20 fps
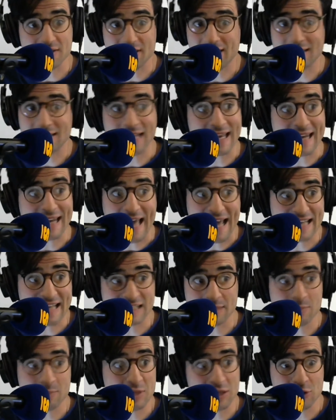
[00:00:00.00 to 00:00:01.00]
Atlanta
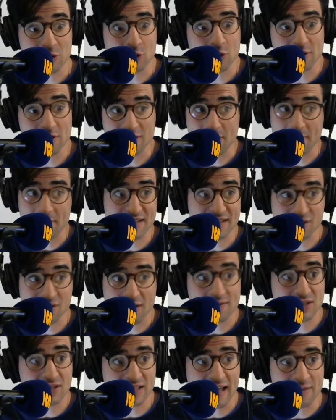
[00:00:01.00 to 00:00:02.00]
hasn't been good. The Mets
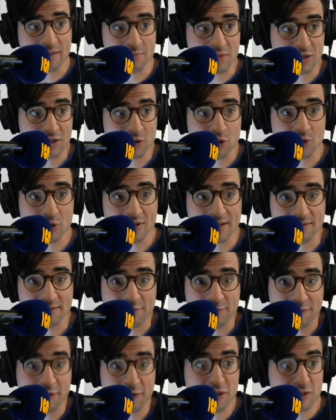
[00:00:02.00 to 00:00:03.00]
obviously haven't been good.
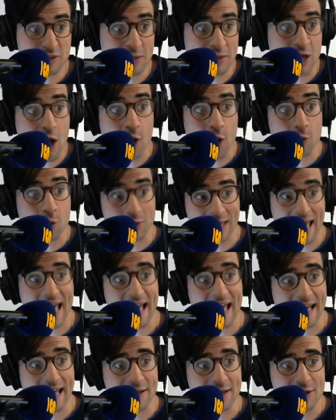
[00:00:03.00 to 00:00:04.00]
And Philly's been
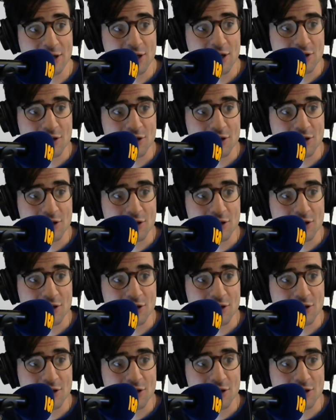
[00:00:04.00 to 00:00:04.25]
okay.